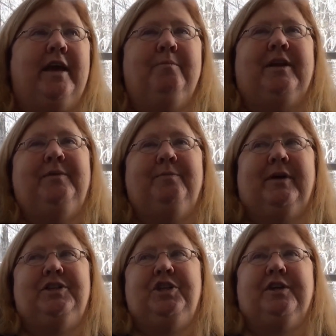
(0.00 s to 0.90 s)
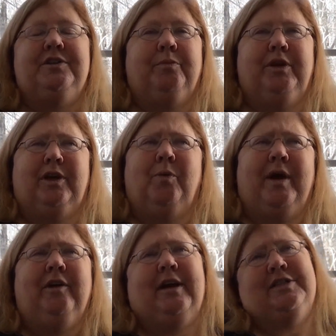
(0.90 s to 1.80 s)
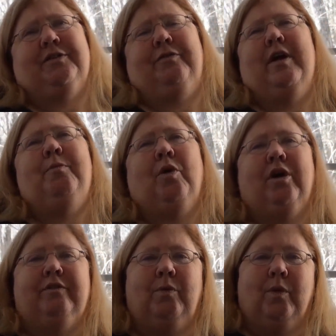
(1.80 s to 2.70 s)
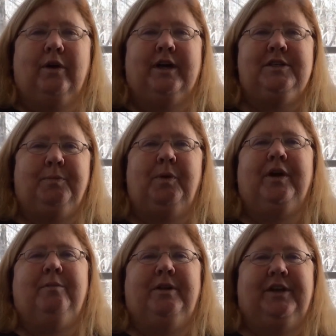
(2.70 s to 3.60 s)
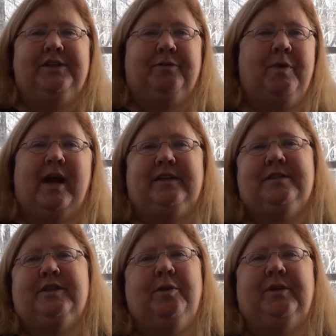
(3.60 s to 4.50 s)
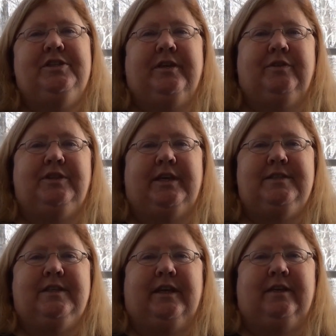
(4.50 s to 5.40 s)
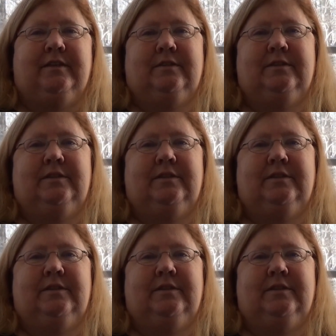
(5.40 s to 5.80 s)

And my, my chair said, well, you know, Winger has a framework for exploring communities of practice and nobody's ever tested it.